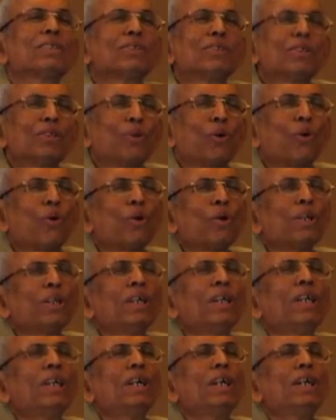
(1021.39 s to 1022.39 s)
in the whole
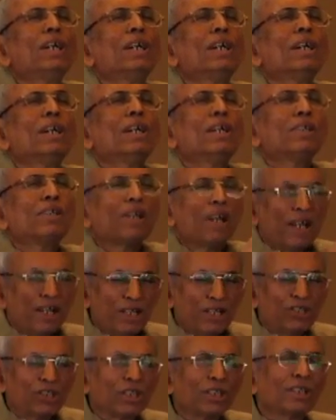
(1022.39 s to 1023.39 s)

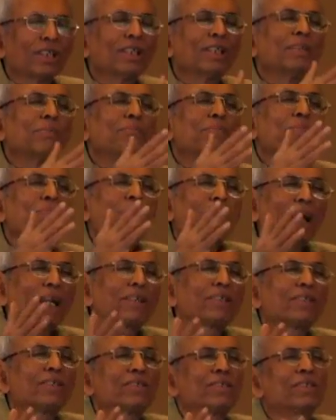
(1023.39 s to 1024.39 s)
traditional
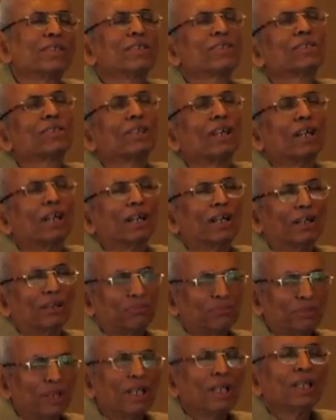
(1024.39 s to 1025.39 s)
practices,
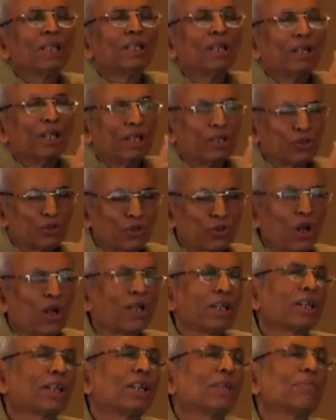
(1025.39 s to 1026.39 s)

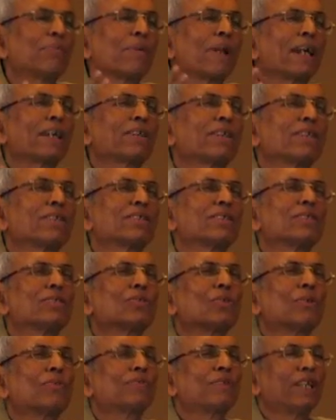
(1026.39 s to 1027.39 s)
historical practices
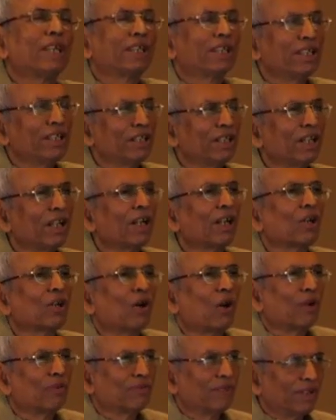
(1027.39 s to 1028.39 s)
of taking care
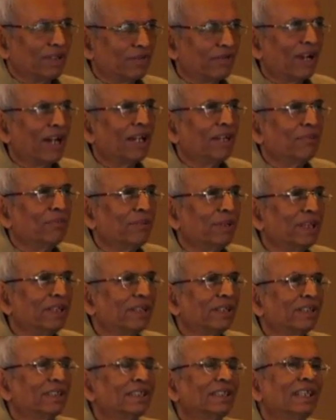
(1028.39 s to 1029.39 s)
of
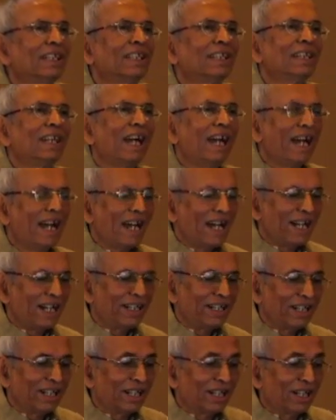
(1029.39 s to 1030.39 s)
environment. And